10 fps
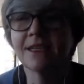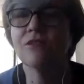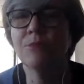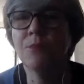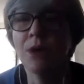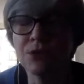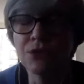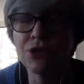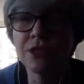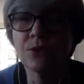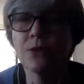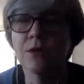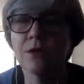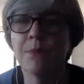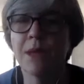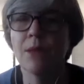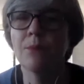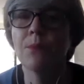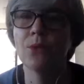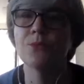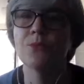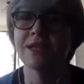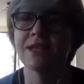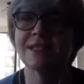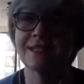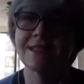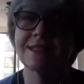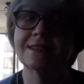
I self published it with Balboa Press.